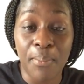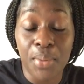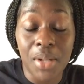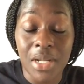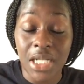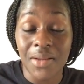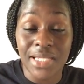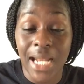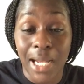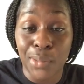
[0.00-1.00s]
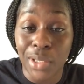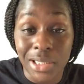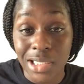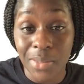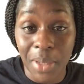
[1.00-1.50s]
pretty much I was saying I didn't
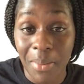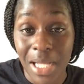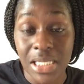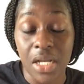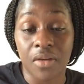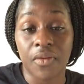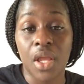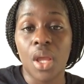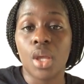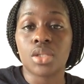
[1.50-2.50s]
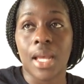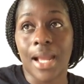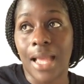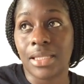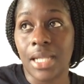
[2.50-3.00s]
want to discipline myself. So I
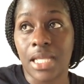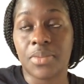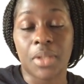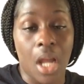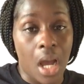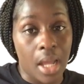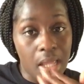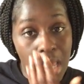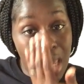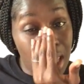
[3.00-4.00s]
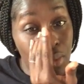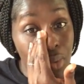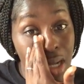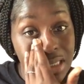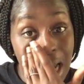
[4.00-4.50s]
got the Nexplanon. It
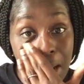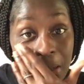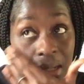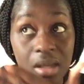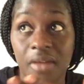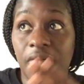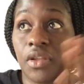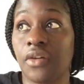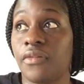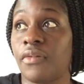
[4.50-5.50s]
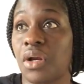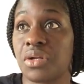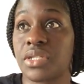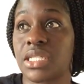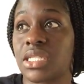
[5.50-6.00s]
worked out good for the
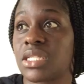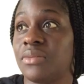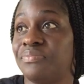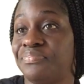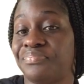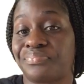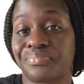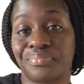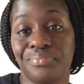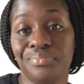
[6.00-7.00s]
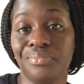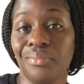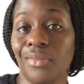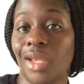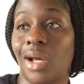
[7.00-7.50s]
first
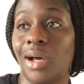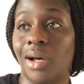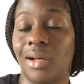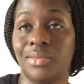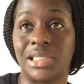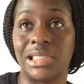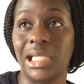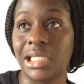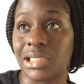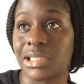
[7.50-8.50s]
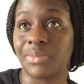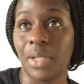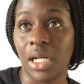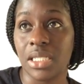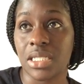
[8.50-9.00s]
uh, six
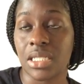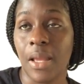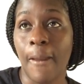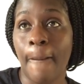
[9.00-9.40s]
months.